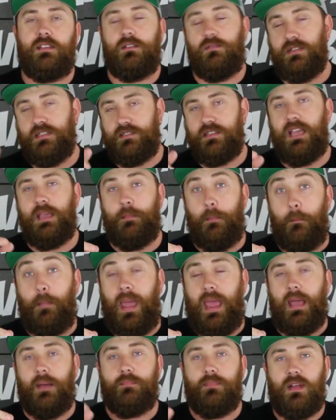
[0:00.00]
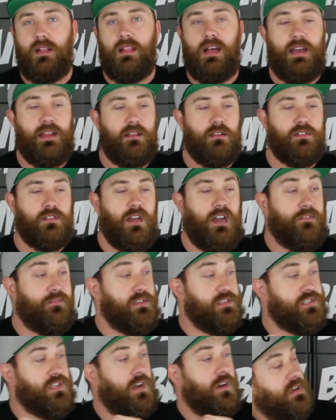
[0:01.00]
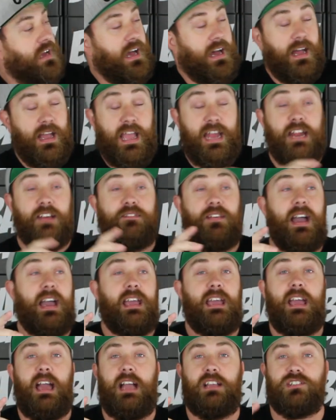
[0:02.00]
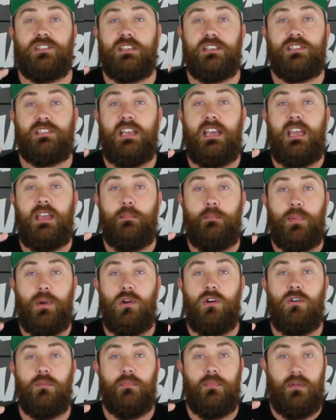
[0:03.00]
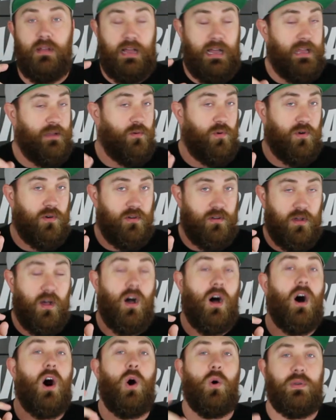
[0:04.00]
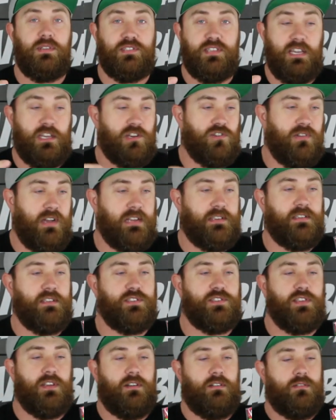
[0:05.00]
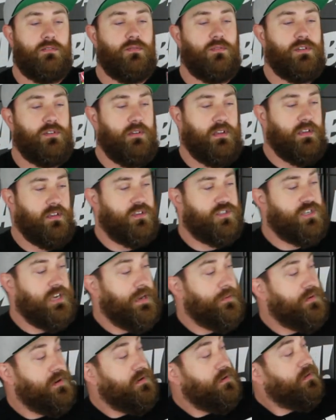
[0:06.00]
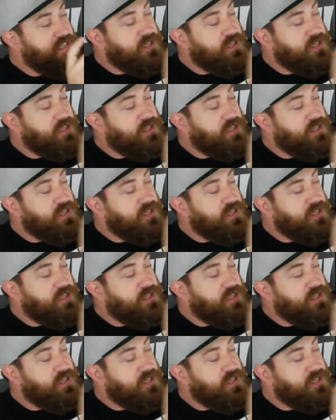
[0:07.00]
And we say bam a lot here at the office. So, uh, and if I actually say boom, I will always get corrected. So we're doing a good job here.